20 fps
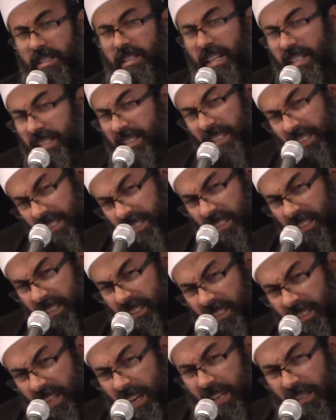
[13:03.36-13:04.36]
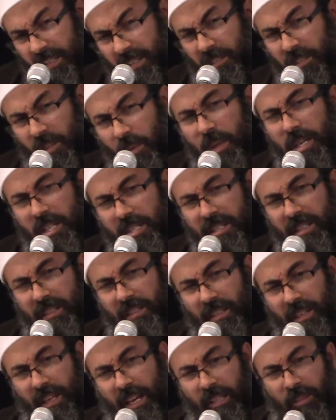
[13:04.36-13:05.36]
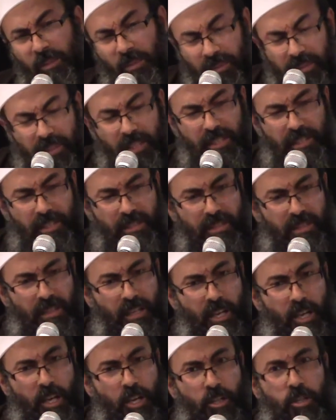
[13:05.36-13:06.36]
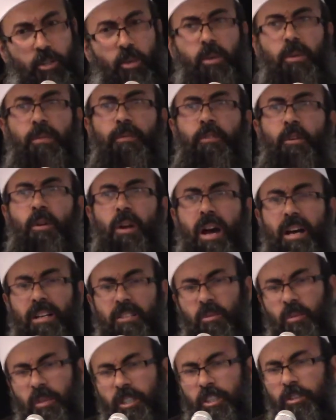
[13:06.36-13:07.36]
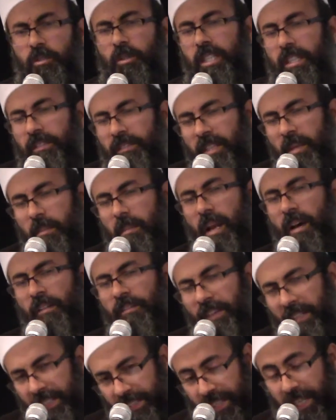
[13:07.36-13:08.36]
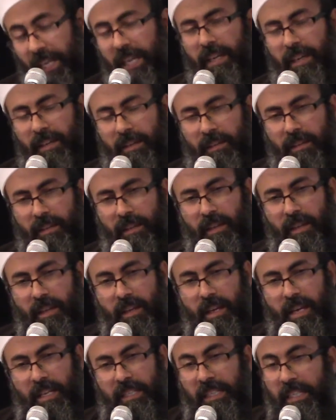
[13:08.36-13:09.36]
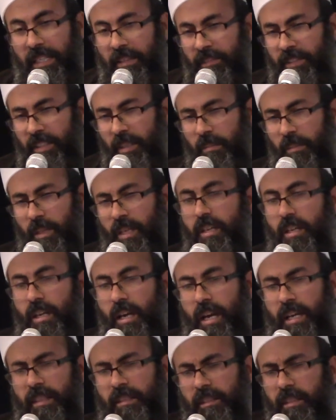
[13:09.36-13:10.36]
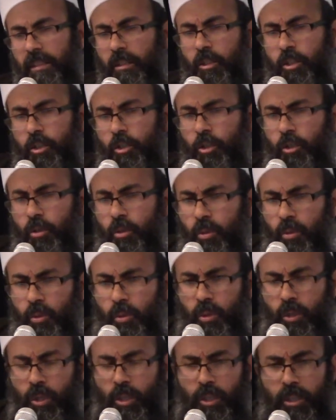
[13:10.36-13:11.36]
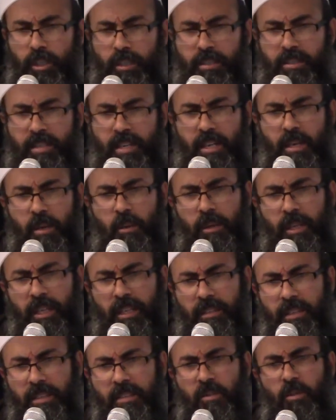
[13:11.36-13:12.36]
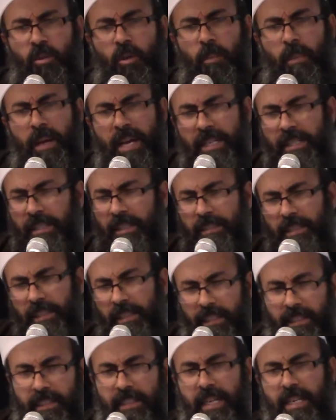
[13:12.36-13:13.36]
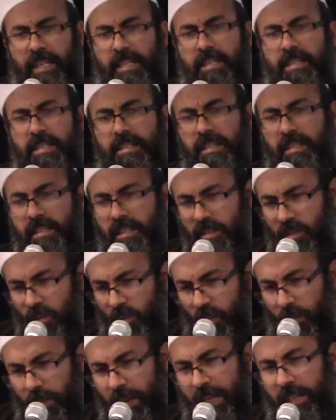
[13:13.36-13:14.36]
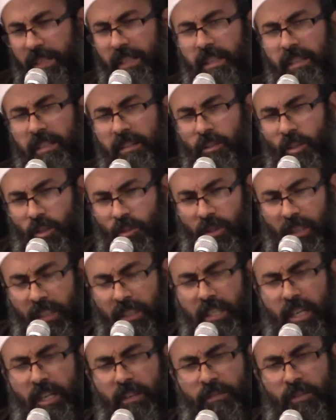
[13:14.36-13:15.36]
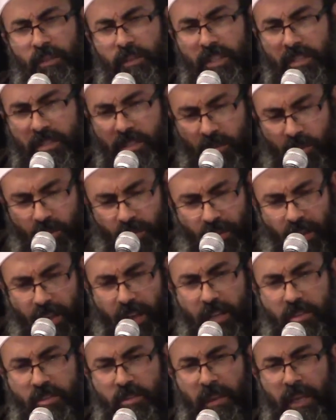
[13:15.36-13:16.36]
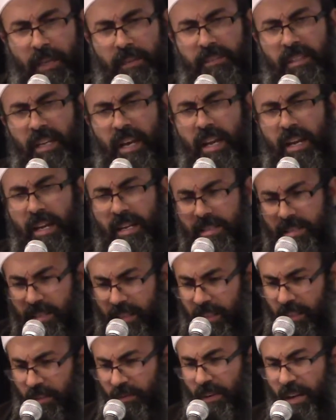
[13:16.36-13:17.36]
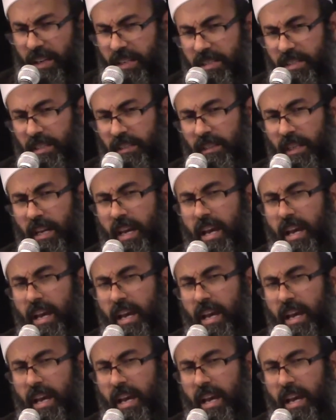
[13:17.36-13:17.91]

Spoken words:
that's their situation and conditions. So for us, we need to give them love and care and give them. And you say, okay, this qurbani, the niyyah is, this is qurbani, udhiya for the sake of Allah subhanahu wa ta'ala, sacrifice it,